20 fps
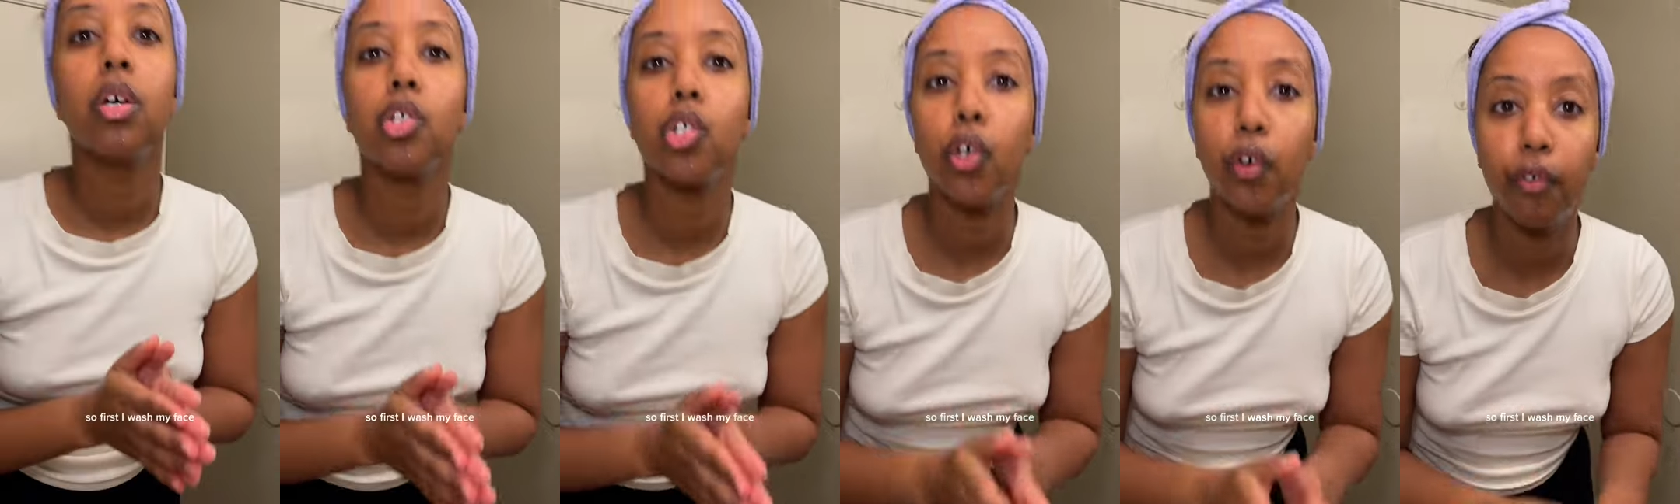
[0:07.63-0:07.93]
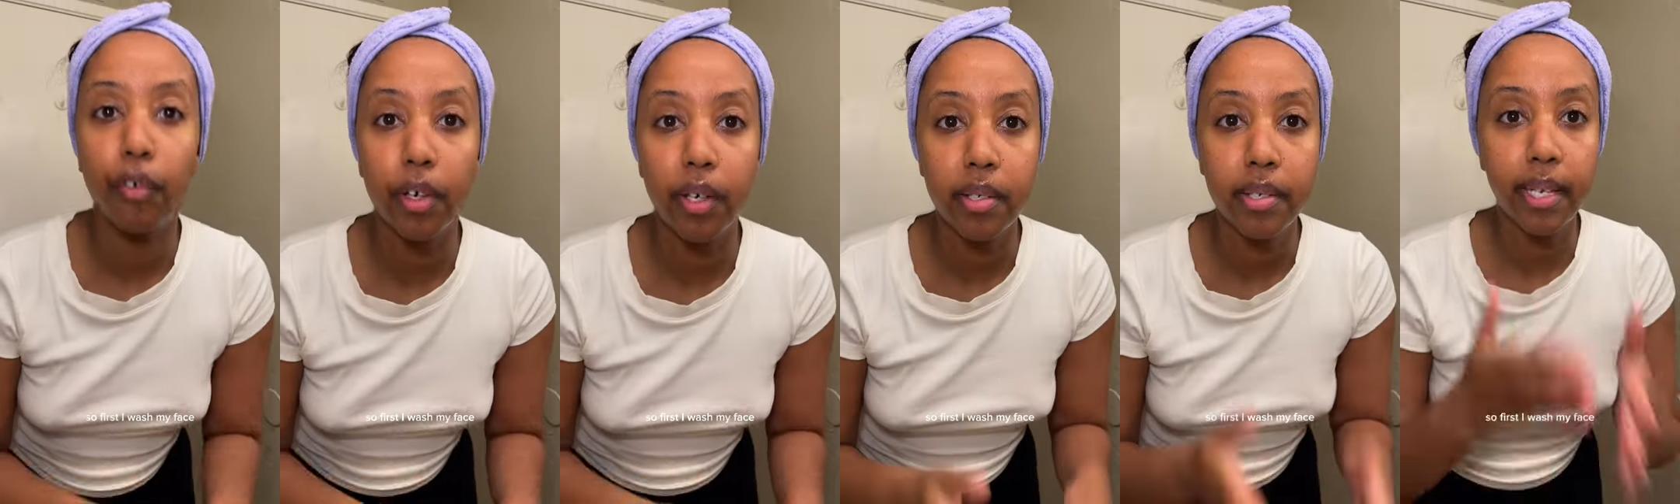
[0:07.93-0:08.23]

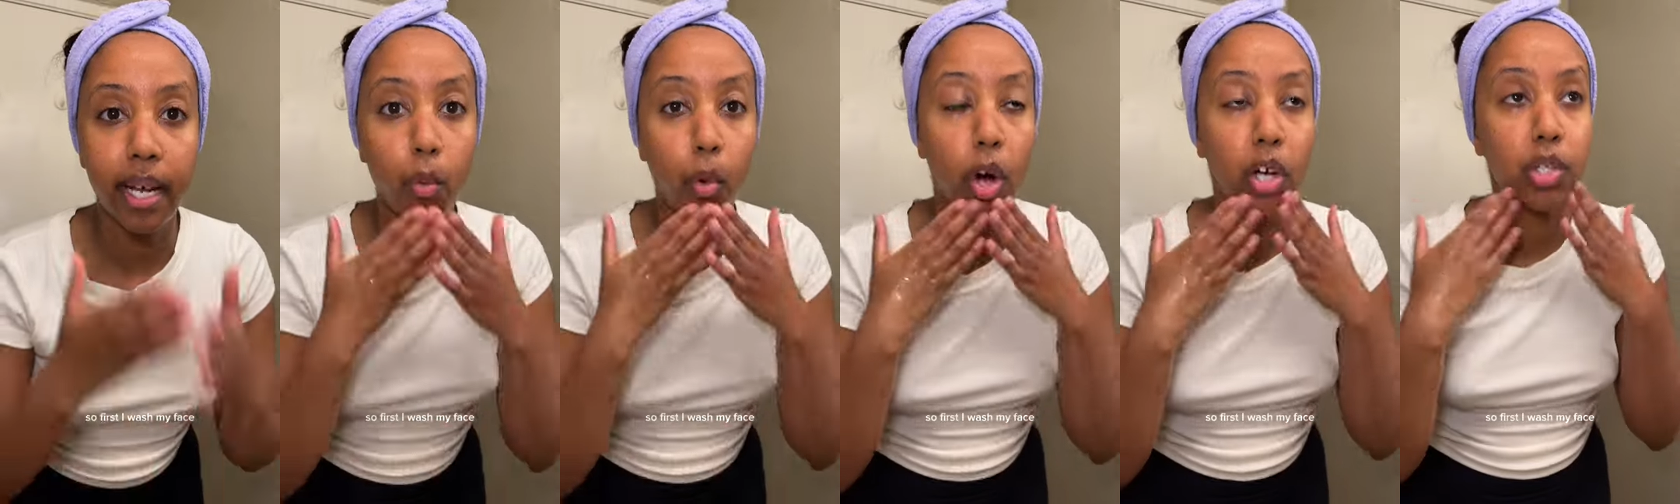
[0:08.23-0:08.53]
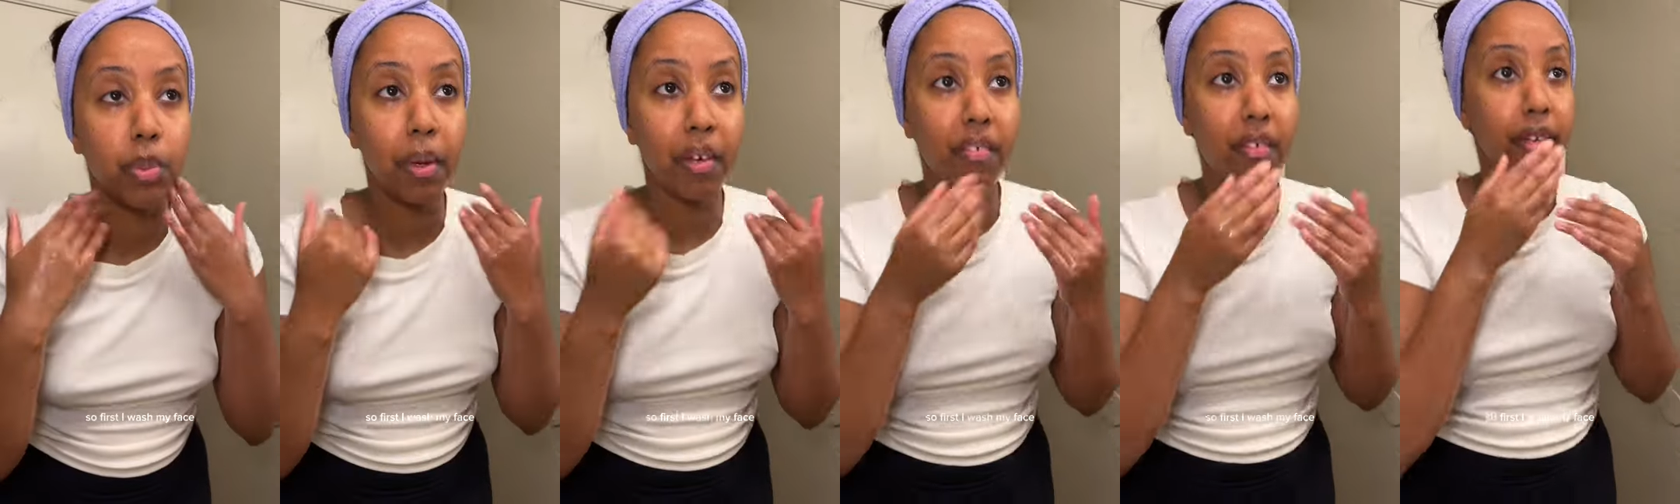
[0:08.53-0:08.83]
first I wash
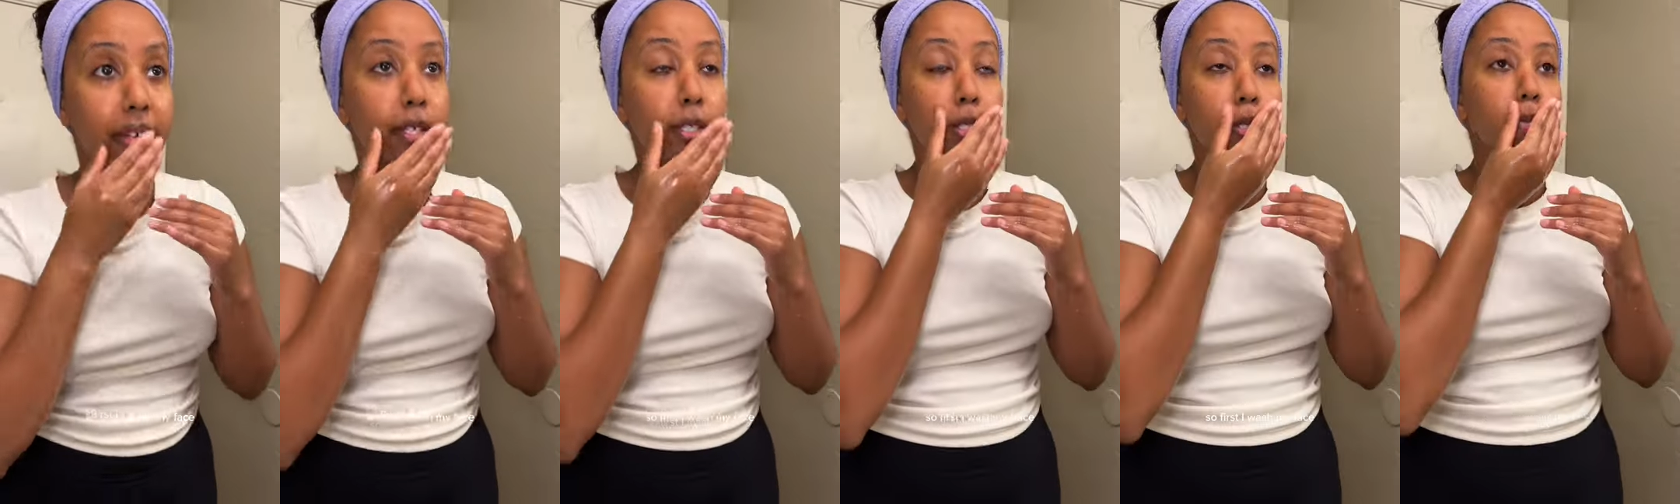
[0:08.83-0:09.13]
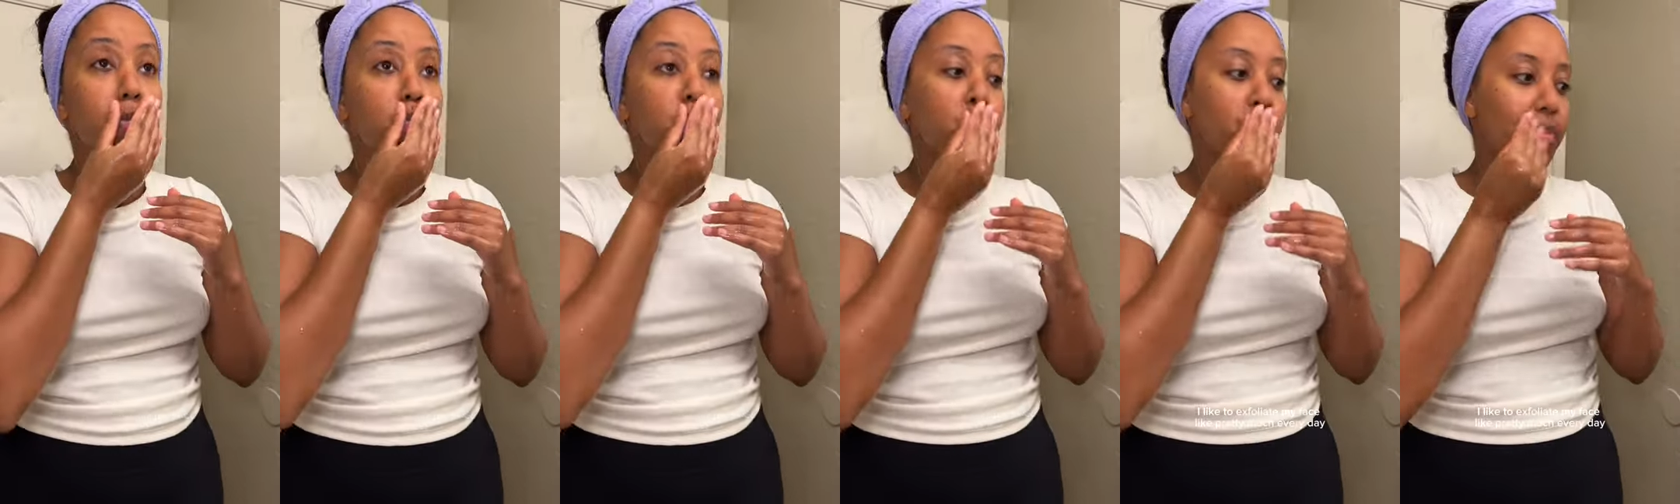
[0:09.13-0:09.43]
my face.
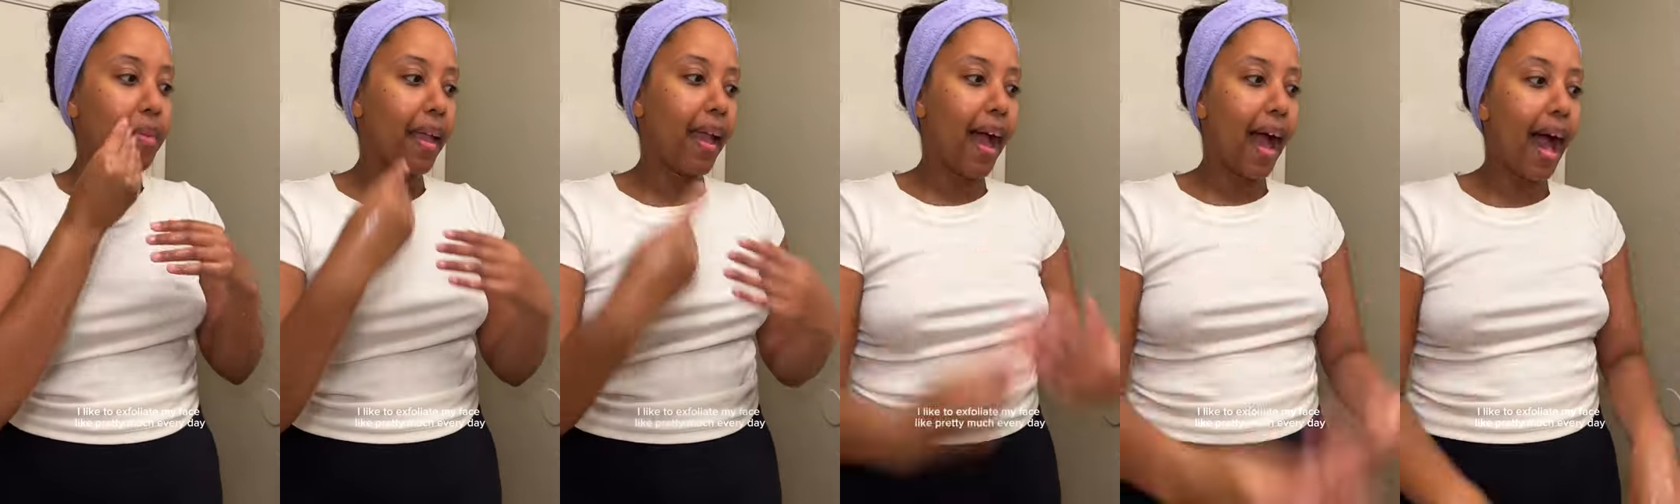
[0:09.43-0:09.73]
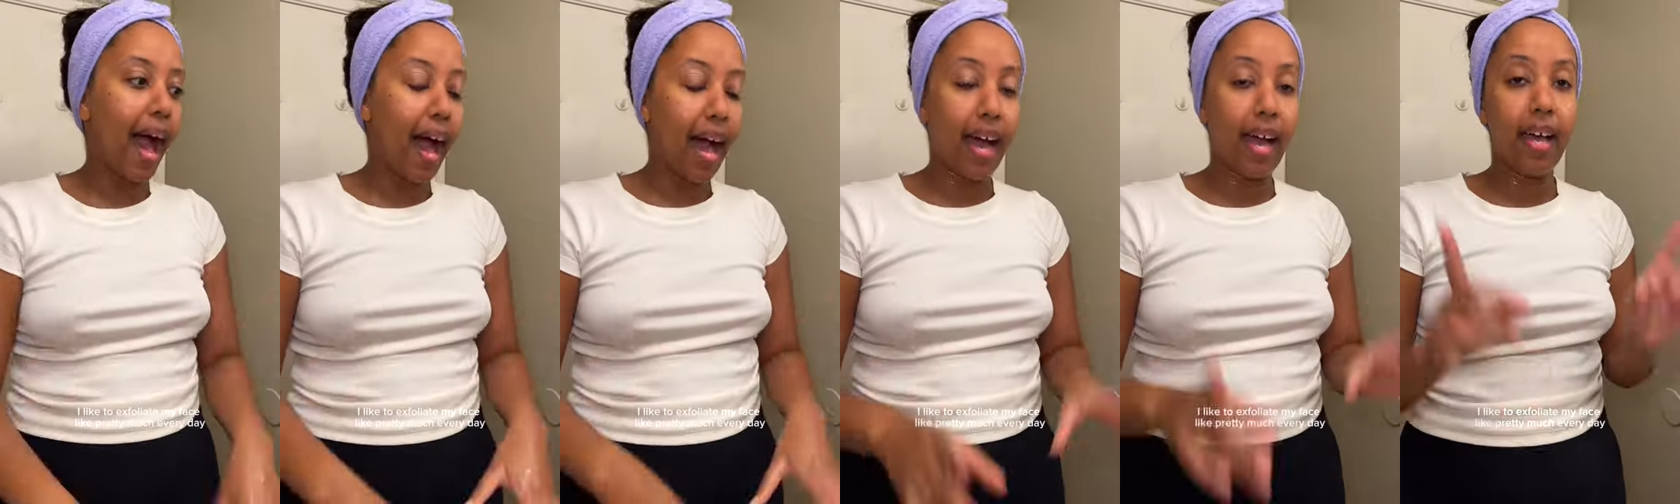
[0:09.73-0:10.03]

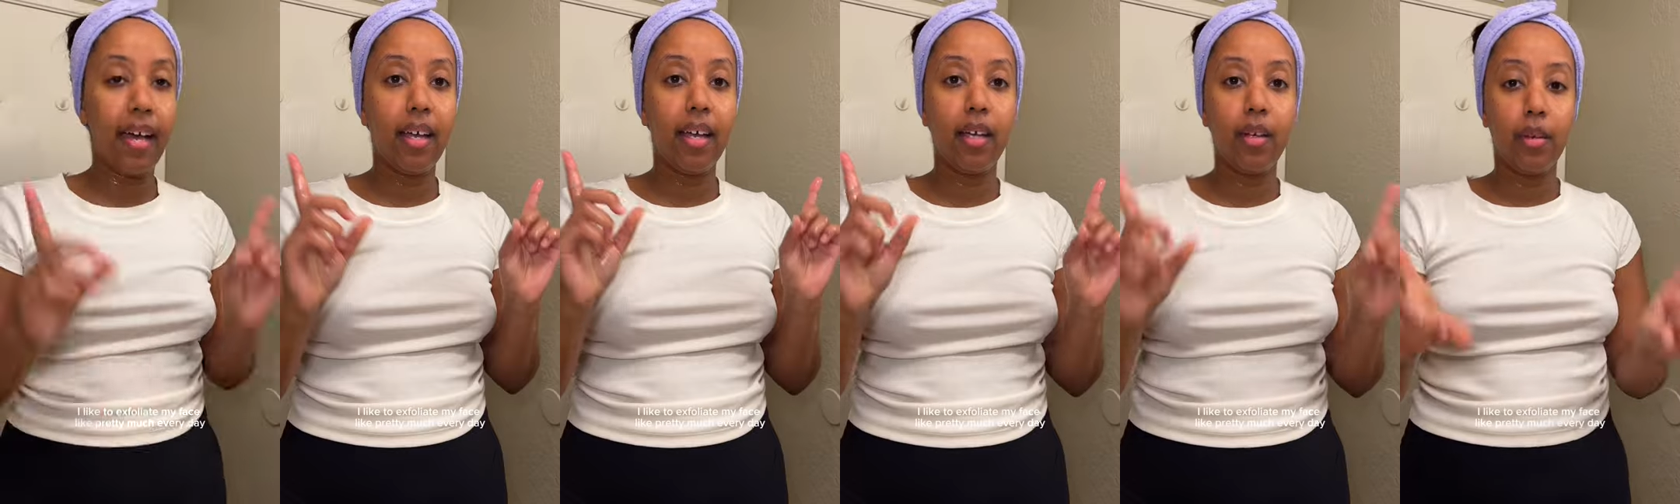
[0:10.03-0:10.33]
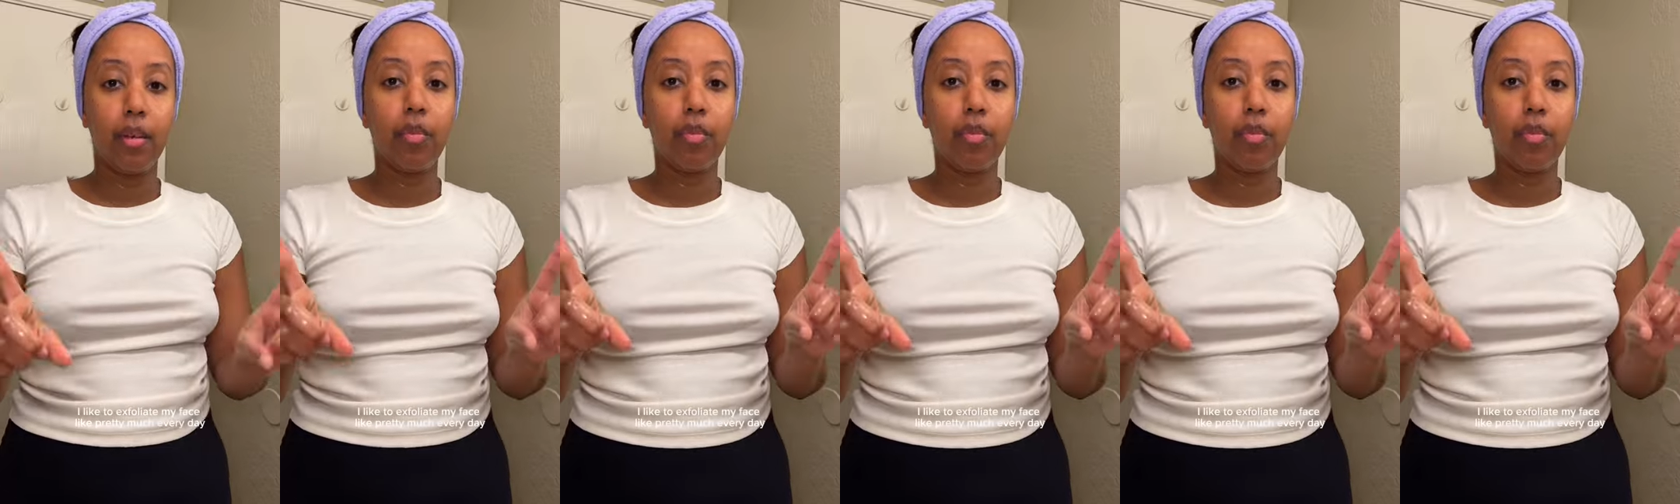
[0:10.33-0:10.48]
I